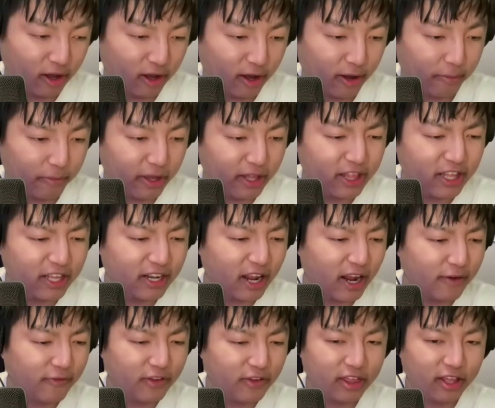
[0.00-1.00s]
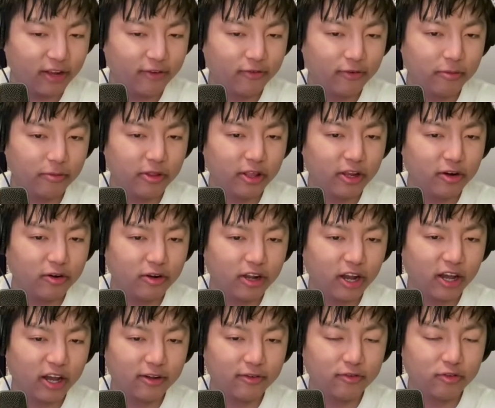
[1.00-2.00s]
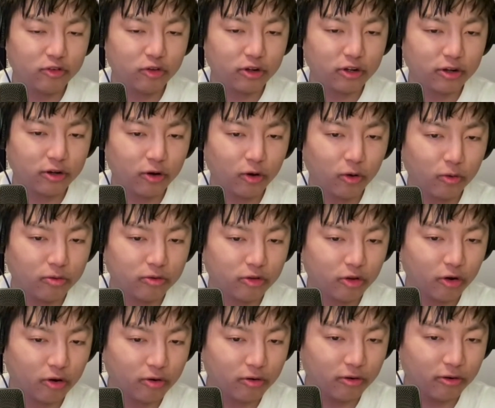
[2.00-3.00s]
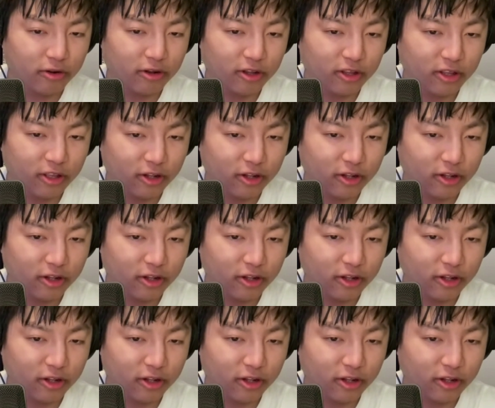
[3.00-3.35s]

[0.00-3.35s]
Um, and then everything from there kind of took a whole turn.